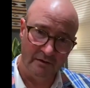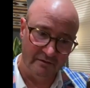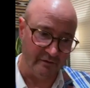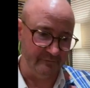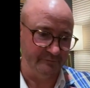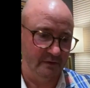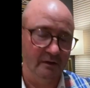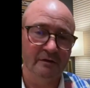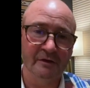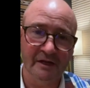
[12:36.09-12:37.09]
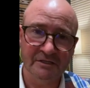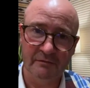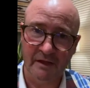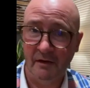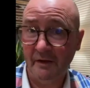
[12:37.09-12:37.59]
So you can
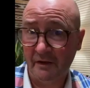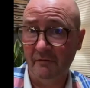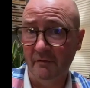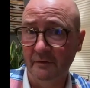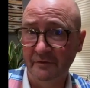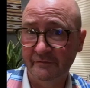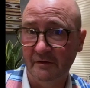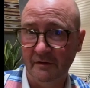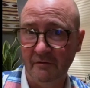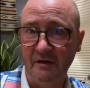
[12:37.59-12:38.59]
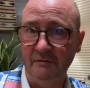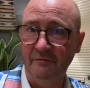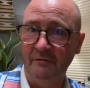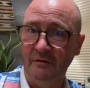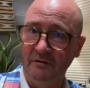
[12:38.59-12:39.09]
actually now make your own Australian Negroni
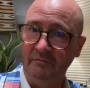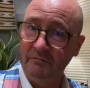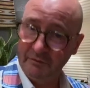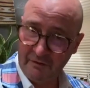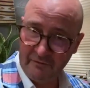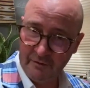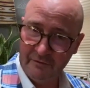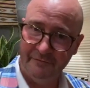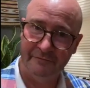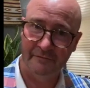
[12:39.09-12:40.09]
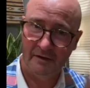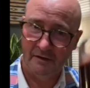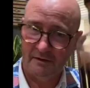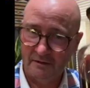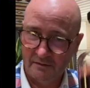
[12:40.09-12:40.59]
with your own sweet vermouth,
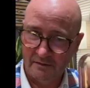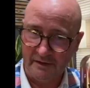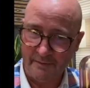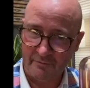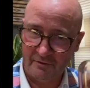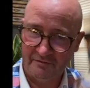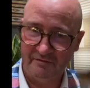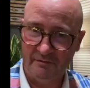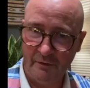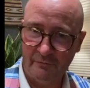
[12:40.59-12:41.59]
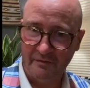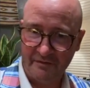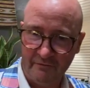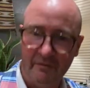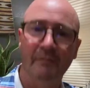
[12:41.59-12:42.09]
an Amarose in the middle
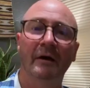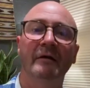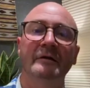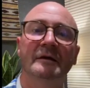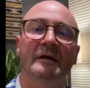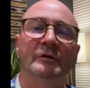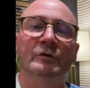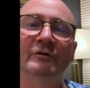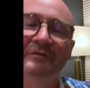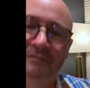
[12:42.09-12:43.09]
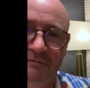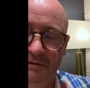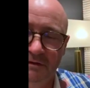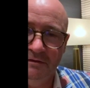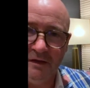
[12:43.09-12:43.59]
instead of your Campari, and of course,
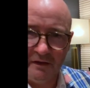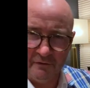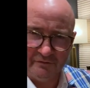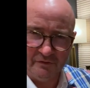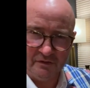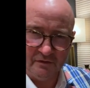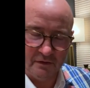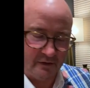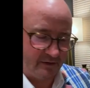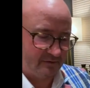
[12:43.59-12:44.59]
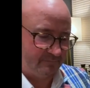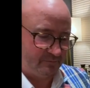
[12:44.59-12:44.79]
any Aussie gin you like.